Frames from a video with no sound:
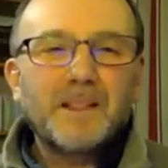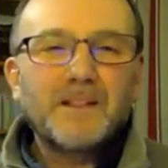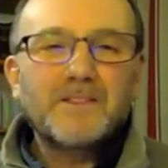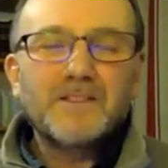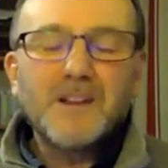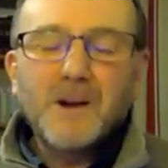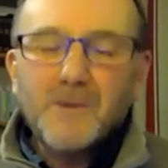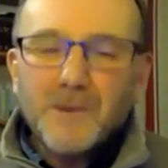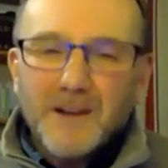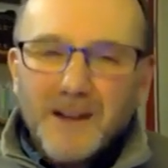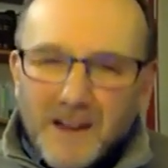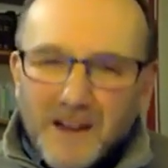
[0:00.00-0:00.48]

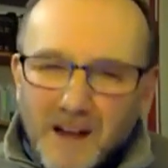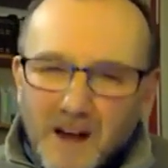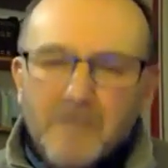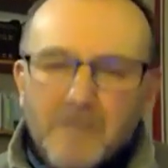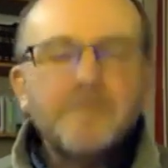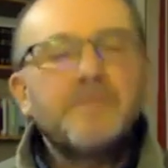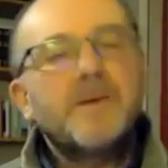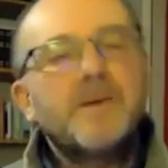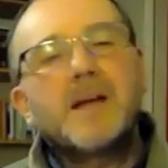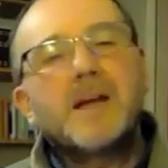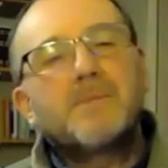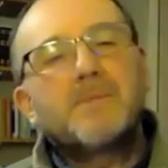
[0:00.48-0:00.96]
Don't we
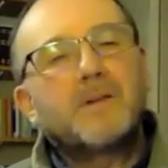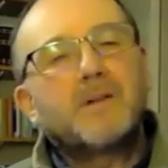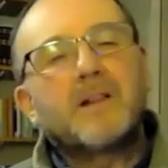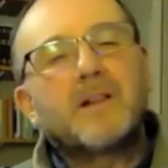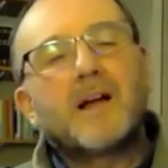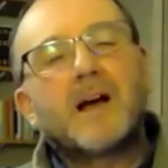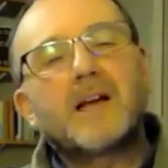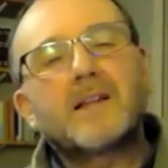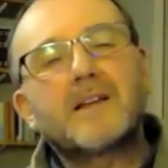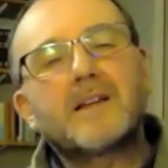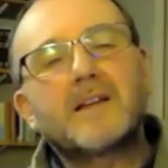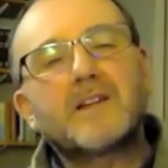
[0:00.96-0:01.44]
love people
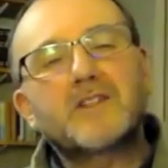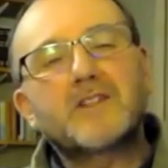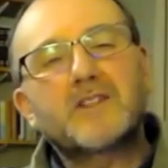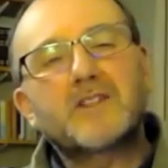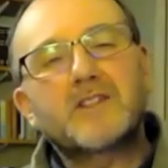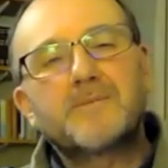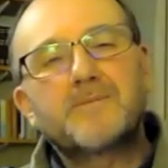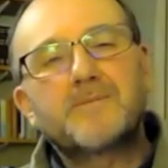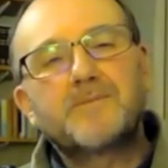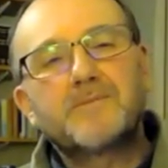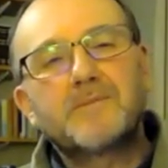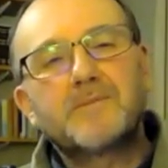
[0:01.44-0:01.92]
like
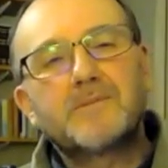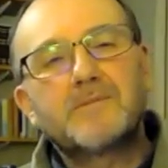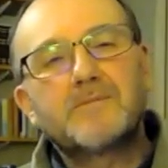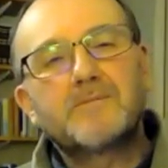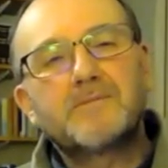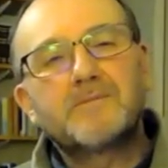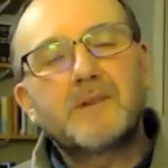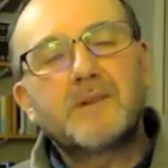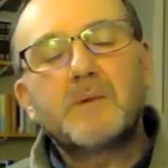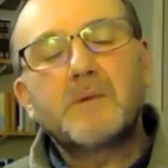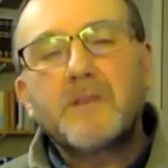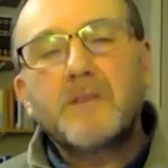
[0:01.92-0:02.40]
this?
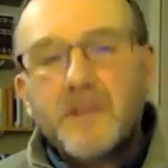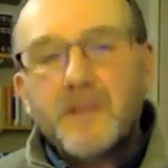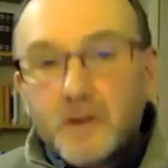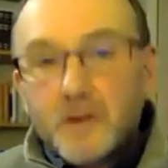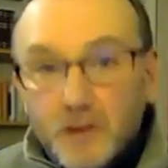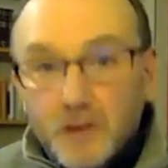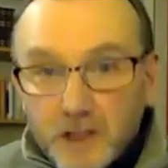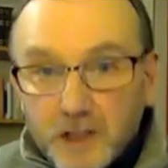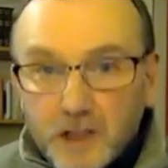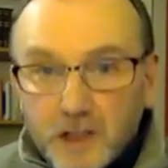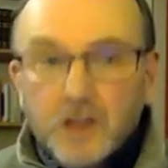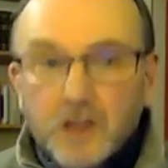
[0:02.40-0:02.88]
Don't we feel
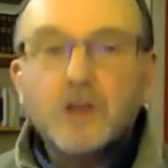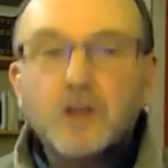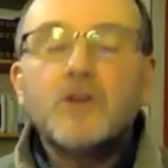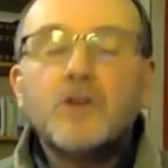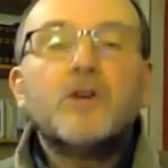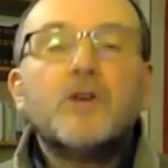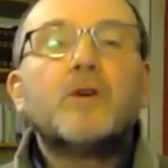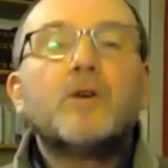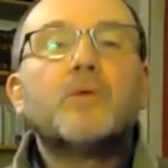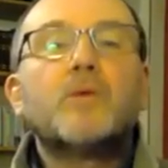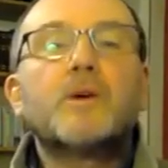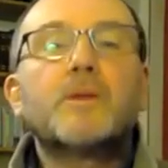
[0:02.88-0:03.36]

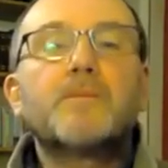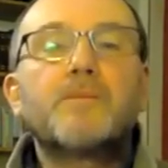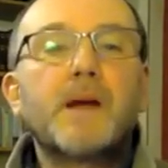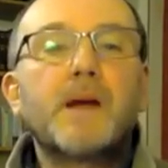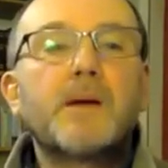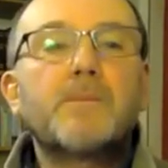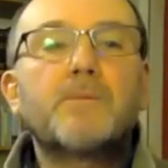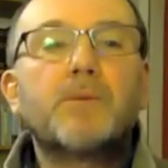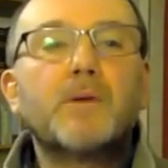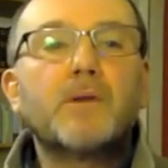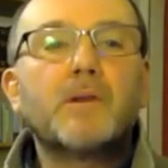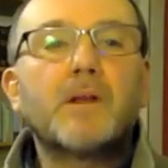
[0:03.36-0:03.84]
secure with
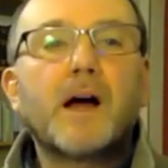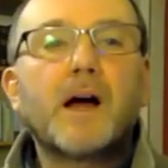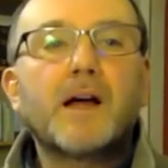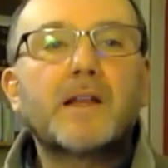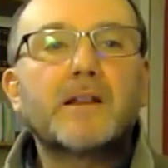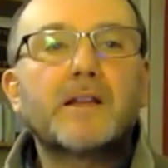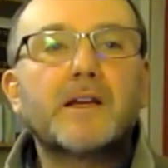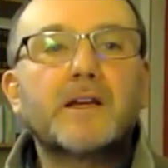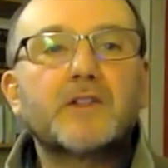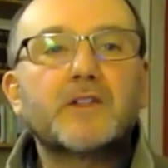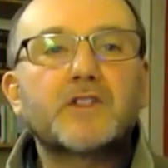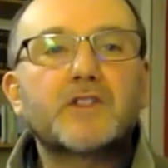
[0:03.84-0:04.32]
people
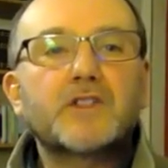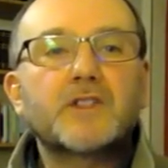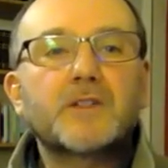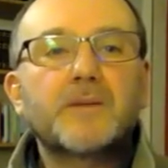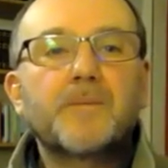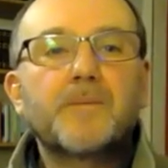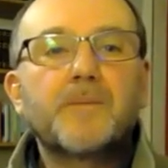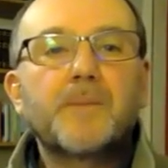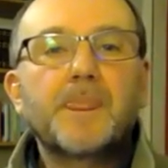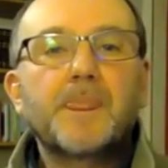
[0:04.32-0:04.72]
like this?